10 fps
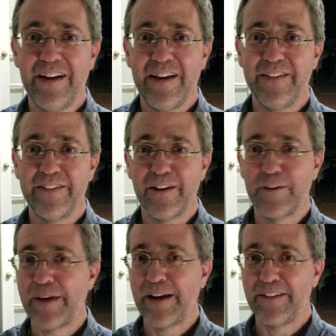is all
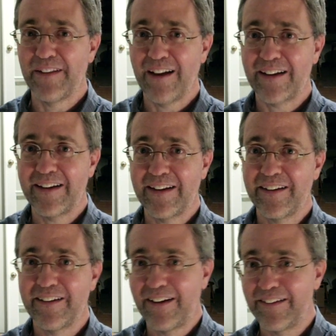about locking
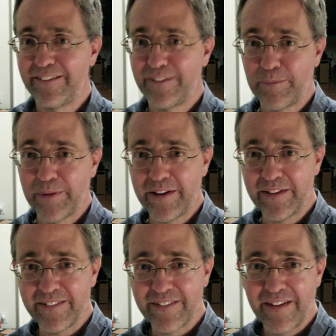it all into
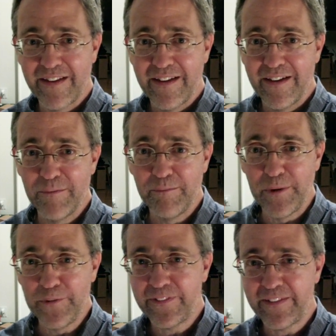place. In
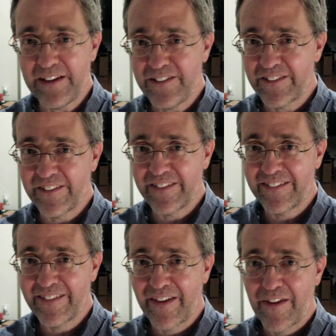both stages,
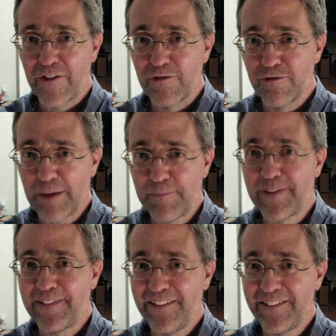
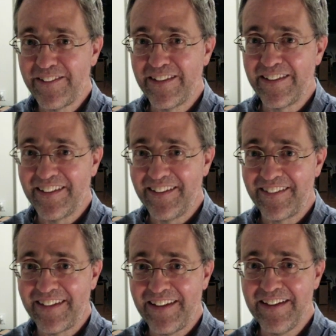repetition is
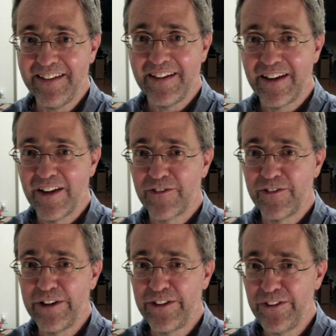key. If
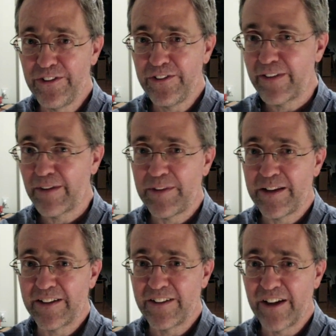we do something
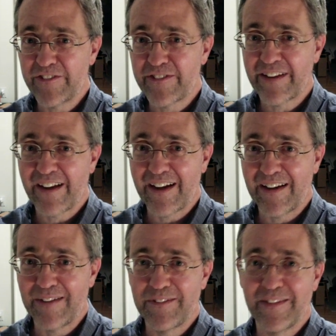enough
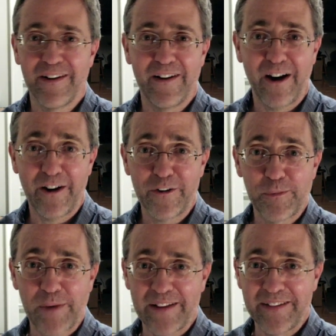times, our
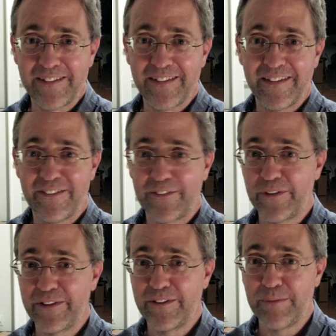autopilot is
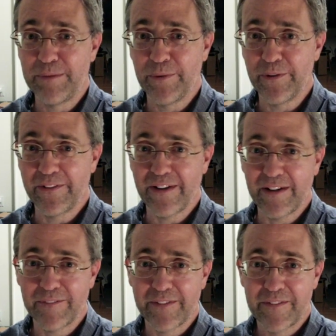going to be programmed.